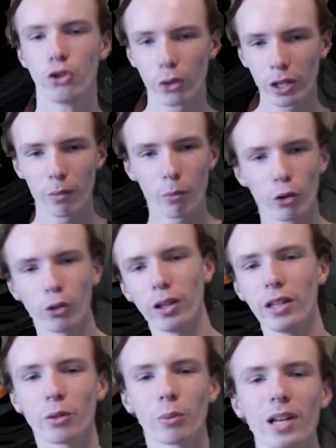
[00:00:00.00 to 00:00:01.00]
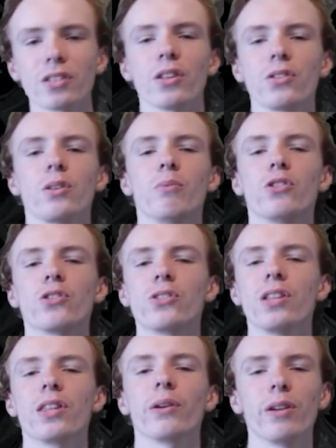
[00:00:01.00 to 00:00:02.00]
During Immortal and the Restless, he would
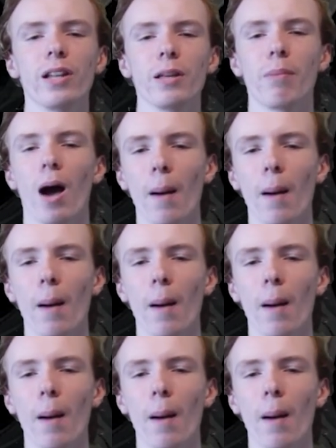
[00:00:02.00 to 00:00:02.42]
just sit there eating